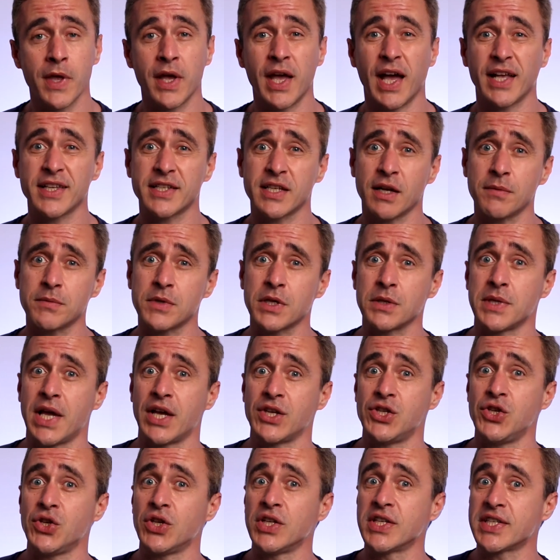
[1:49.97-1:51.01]
and sometimes
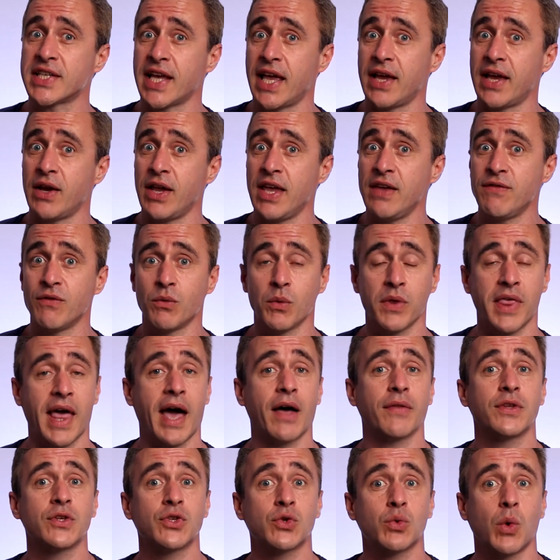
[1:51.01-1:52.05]
actually you can say it even
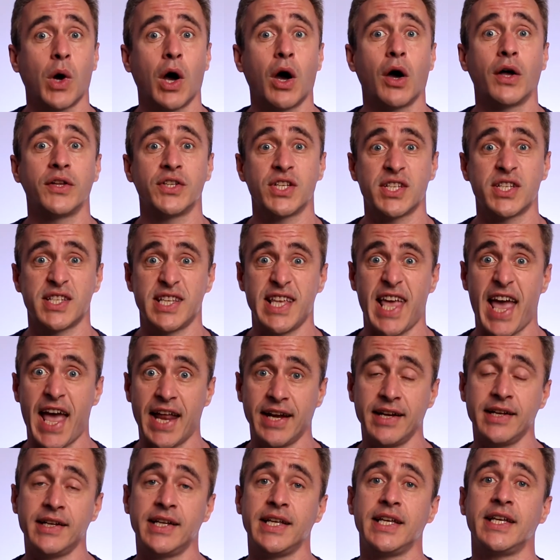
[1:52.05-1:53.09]
without the schwa and just the
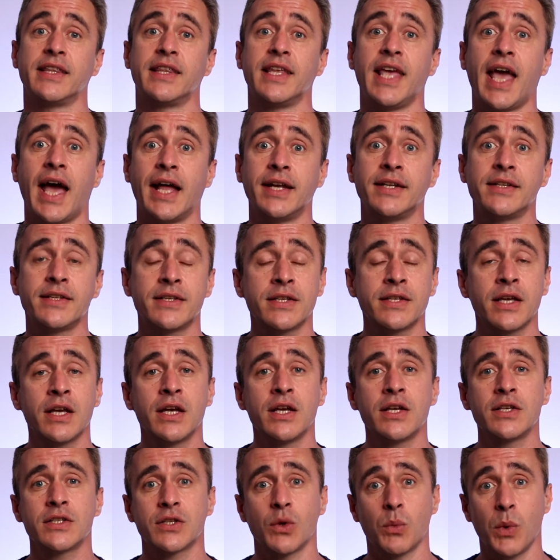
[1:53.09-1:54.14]
nd at the end.
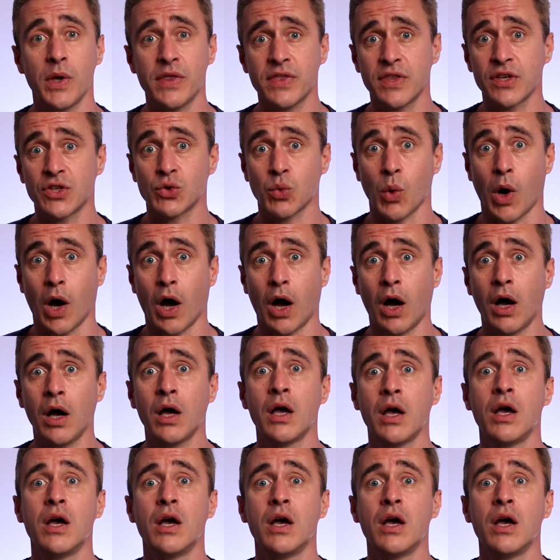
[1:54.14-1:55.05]
So with the schwa,